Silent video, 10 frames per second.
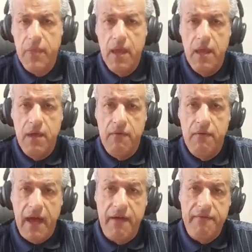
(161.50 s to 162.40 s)
we have
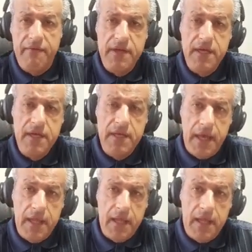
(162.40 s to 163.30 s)
ethane.
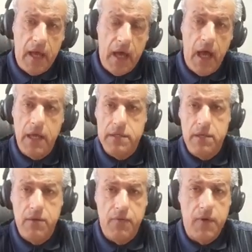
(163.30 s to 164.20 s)
And for
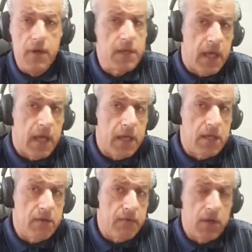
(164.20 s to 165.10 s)
ethane, we
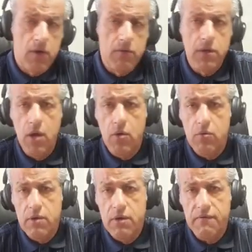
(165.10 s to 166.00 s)
don't know if
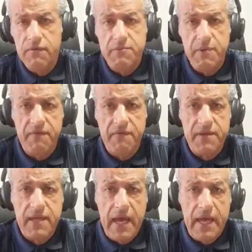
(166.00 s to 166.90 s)
it's perfect
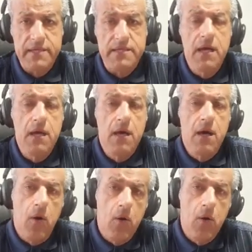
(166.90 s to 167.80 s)
gas or
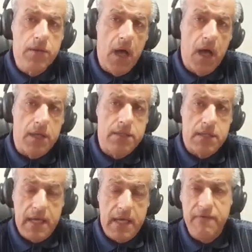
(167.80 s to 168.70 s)
not. Can we
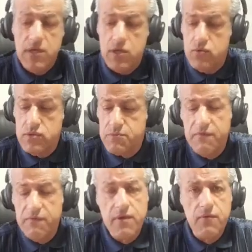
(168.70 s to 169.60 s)
use PV
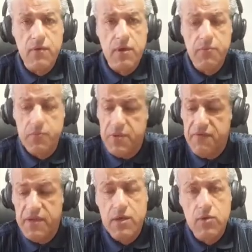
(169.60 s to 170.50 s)

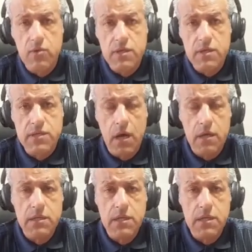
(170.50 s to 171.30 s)
equals RT